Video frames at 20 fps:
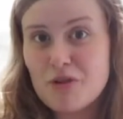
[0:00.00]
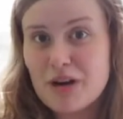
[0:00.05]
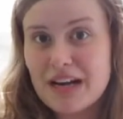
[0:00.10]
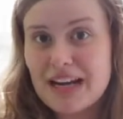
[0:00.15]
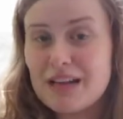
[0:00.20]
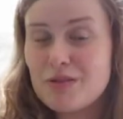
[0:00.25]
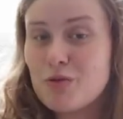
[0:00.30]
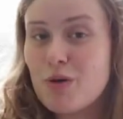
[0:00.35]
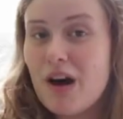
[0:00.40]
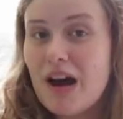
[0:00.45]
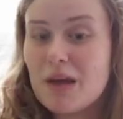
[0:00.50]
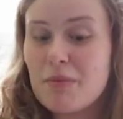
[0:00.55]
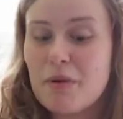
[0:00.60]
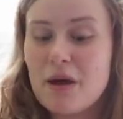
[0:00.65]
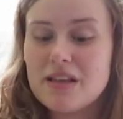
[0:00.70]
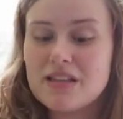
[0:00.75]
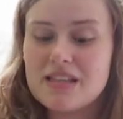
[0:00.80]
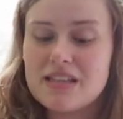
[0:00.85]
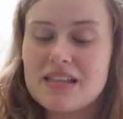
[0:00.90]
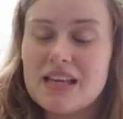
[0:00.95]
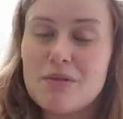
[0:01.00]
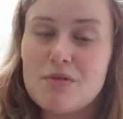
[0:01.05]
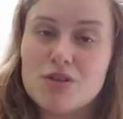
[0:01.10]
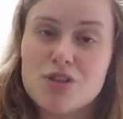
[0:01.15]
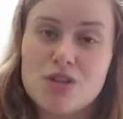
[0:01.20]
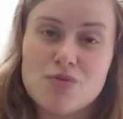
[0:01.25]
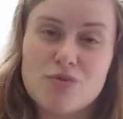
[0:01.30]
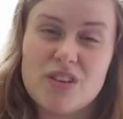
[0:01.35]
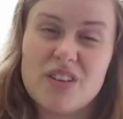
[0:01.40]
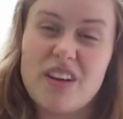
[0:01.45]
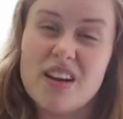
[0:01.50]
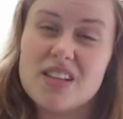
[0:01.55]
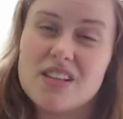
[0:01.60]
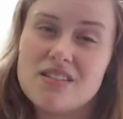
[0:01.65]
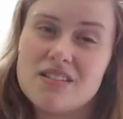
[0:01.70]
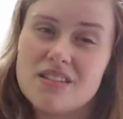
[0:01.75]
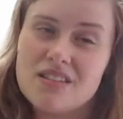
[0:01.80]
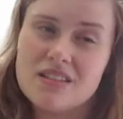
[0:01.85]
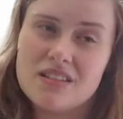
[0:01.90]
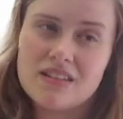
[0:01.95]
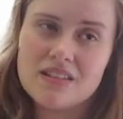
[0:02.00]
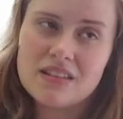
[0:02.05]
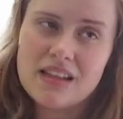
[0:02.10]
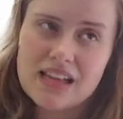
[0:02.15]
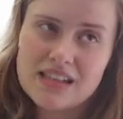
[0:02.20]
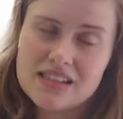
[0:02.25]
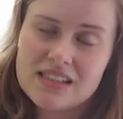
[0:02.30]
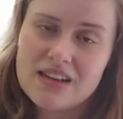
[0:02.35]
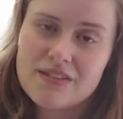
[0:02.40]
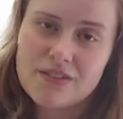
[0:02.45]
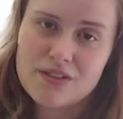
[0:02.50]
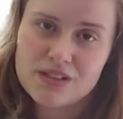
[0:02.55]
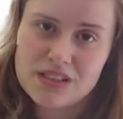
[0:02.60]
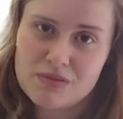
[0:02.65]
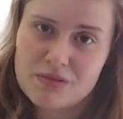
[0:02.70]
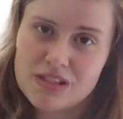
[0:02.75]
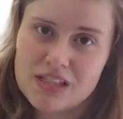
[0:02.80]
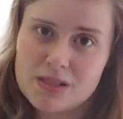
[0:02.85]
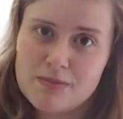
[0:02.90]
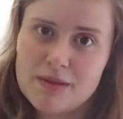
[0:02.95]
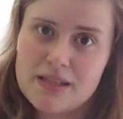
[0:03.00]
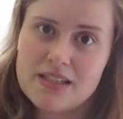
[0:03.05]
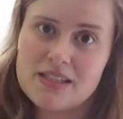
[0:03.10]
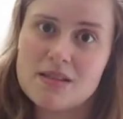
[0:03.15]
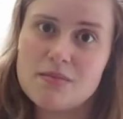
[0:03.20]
really, is what I personally think, which is really nice, because that's the difficulty with disability.